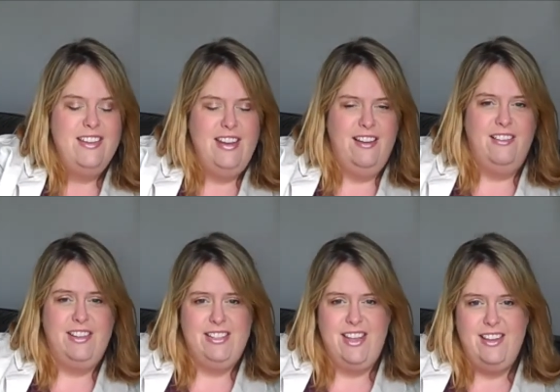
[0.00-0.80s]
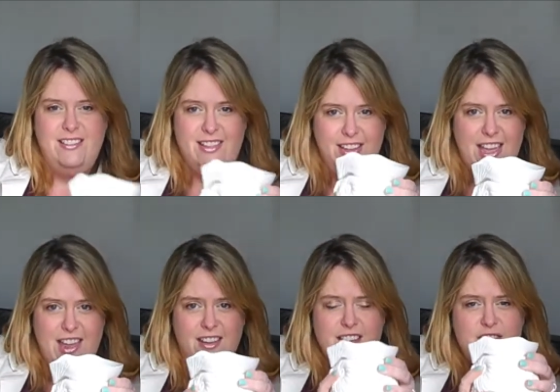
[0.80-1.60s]
Now, I'm going to say it
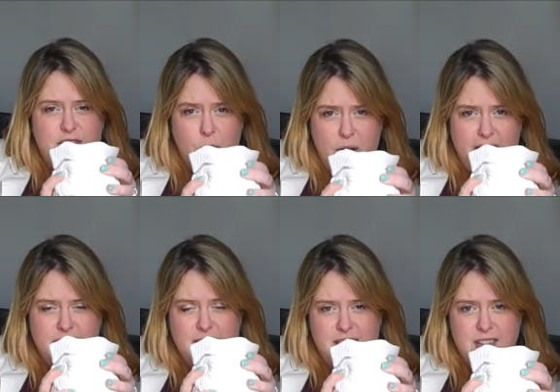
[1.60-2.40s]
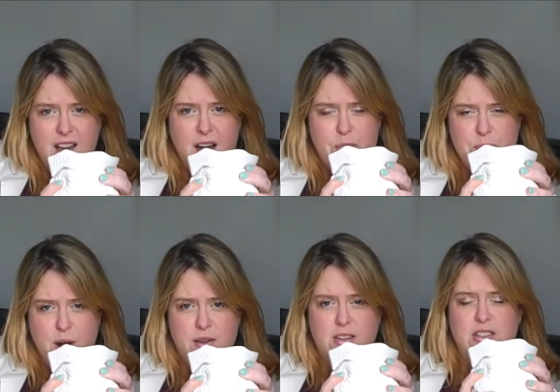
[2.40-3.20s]
again. The wax is not
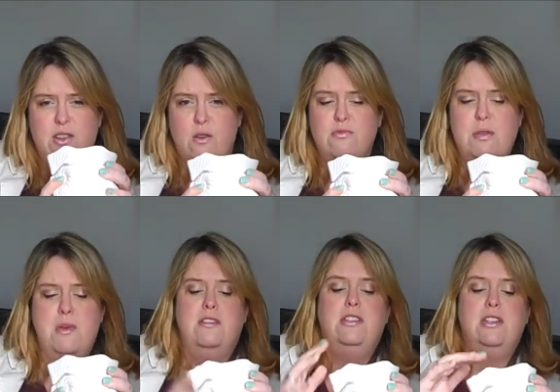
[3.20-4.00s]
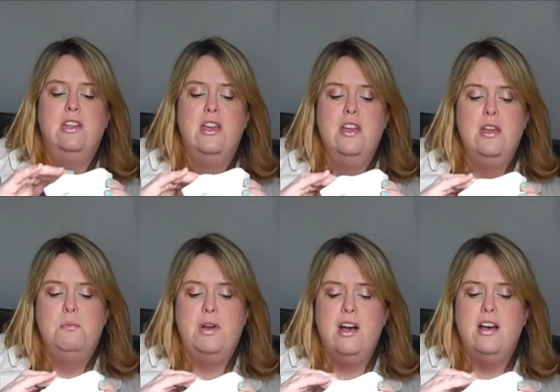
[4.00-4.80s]
burned. It is only melted.
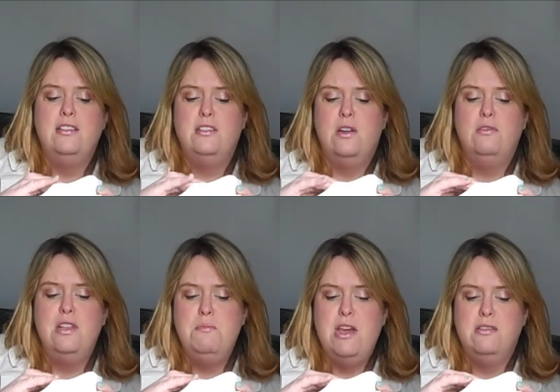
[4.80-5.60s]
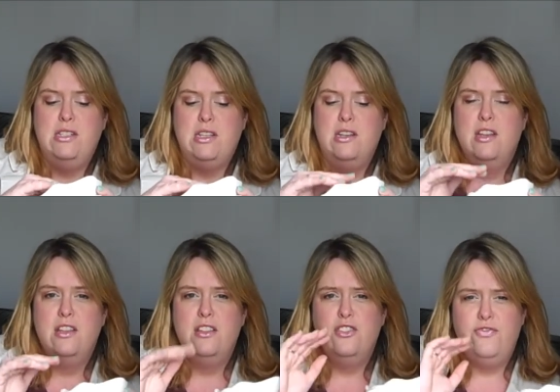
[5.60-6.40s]
Because it's only melted,
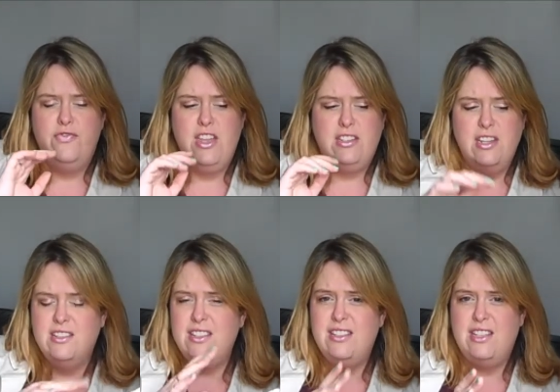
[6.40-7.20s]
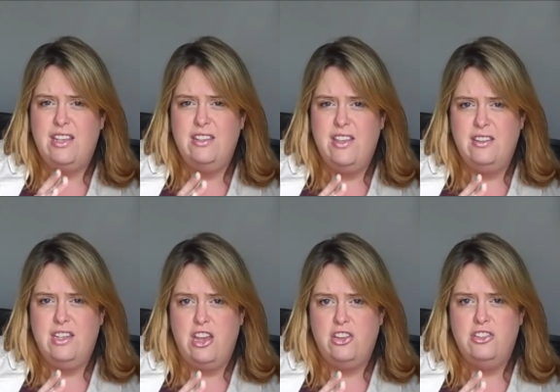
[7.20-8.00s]
it doesn't stick in that
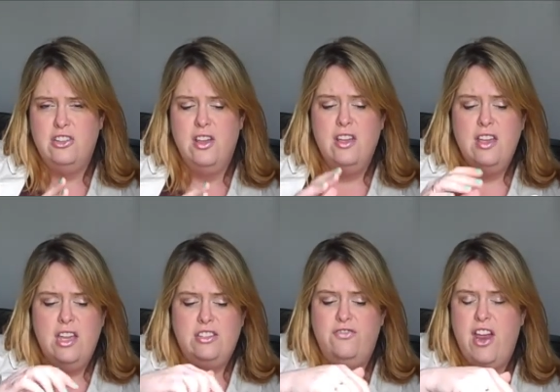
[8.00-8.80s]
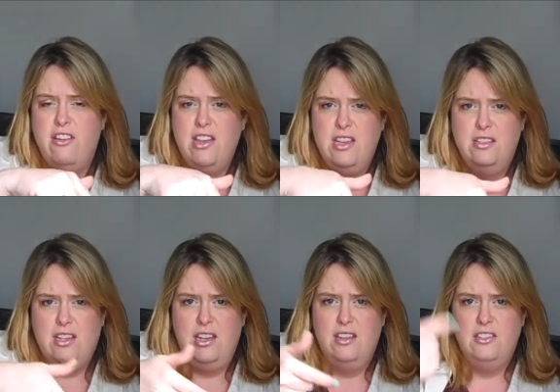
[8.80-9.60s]
dish. It's very
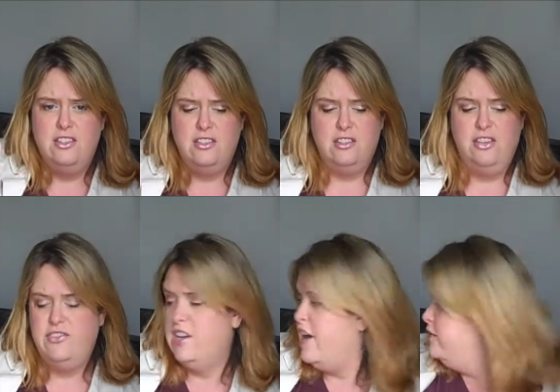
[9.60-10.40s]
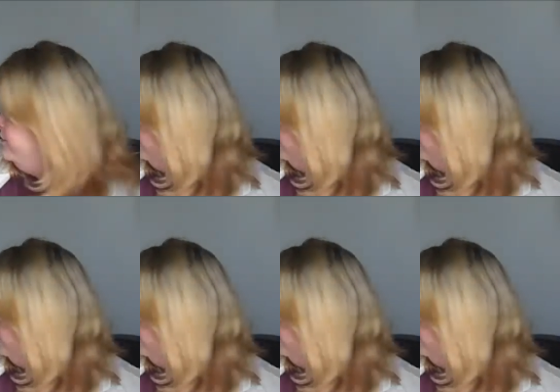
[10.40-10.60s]
easy to just lift it out.